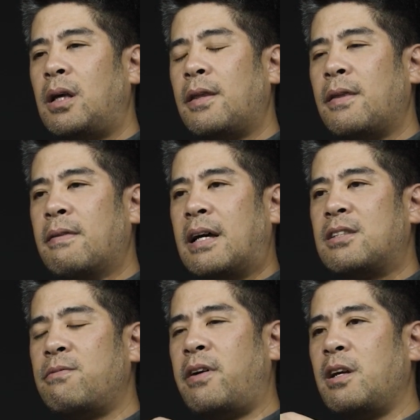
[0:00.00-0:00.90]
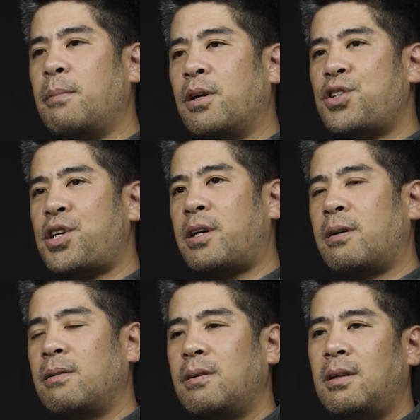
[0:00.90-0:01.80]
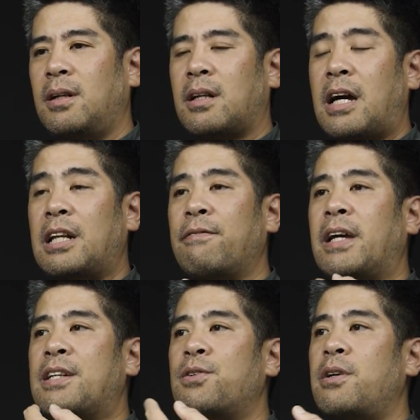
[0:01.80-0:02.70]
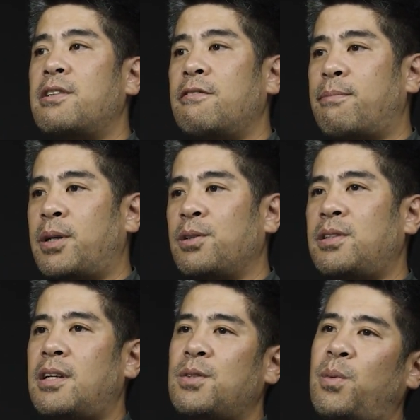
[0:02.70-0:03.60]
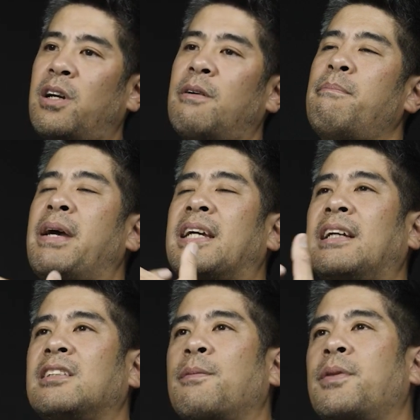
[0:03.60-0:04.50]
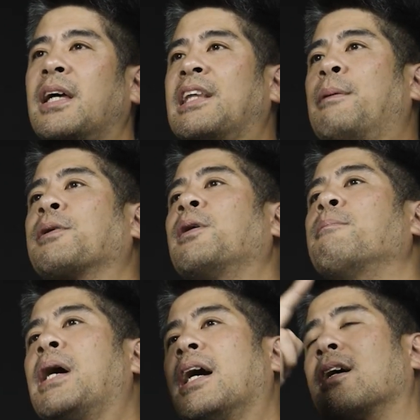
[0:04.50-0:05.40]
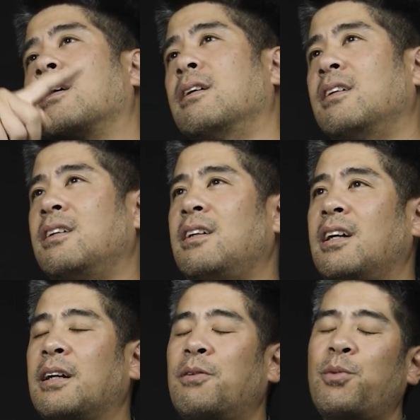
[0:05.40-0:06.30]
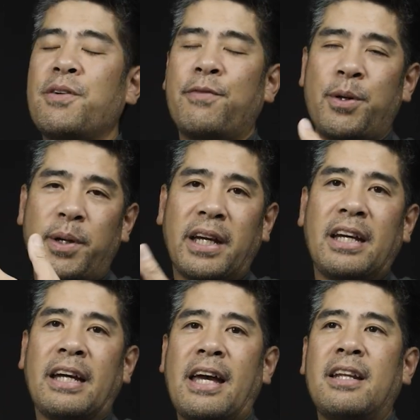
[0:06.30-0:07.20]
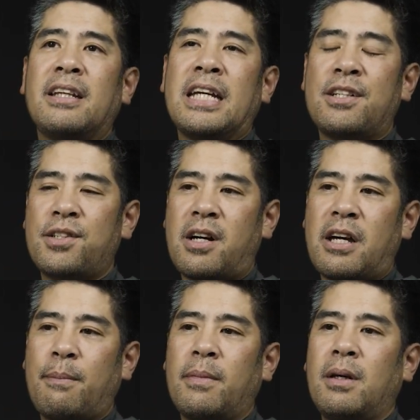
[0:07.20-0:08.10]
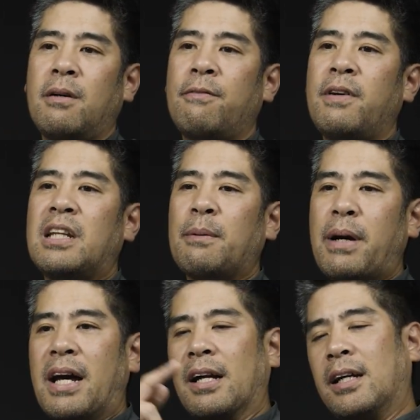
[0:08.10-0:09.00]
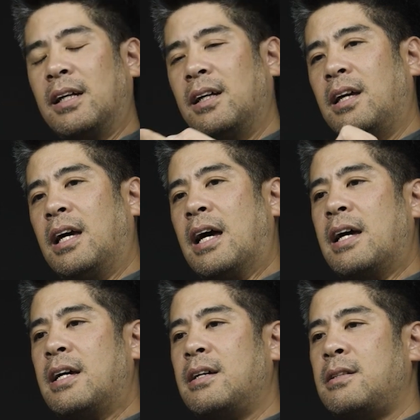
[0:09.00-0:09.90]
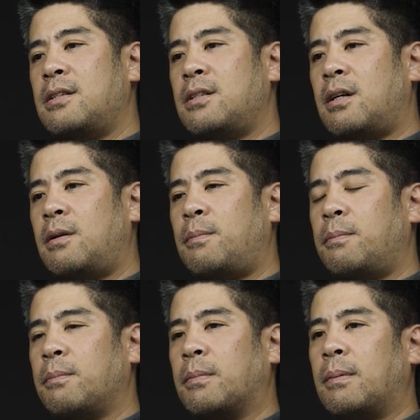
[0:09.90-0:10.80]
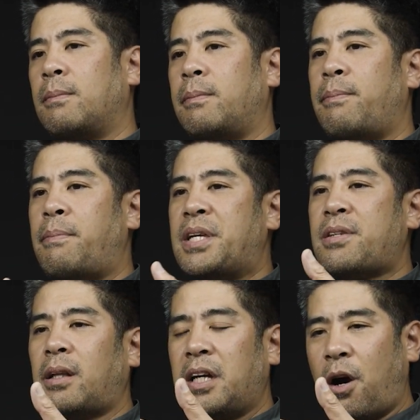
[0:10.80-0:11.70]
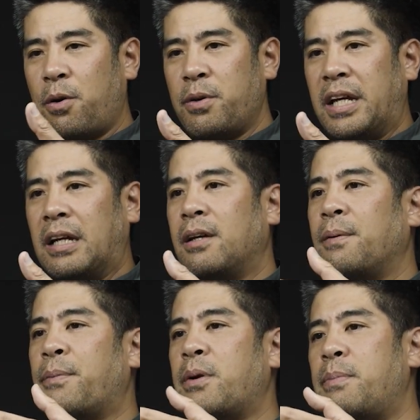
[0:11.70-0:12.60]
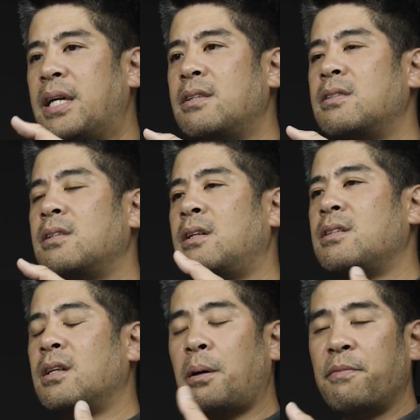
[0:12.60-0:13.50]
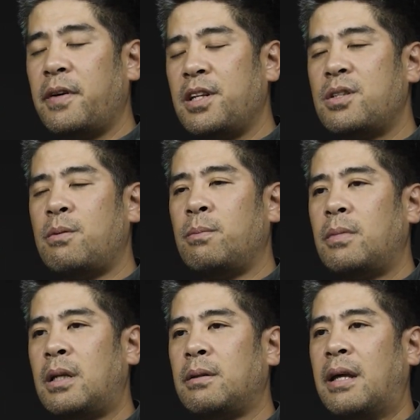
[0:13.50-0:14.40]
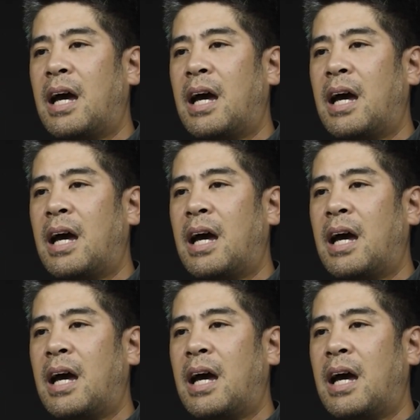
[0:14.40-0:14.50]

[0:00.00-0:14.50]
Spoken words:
That's very much a kind of iterative process where I'm making something and I'm going back and reviewing it again each time, feeding back and basically honing the piece until I'm finished and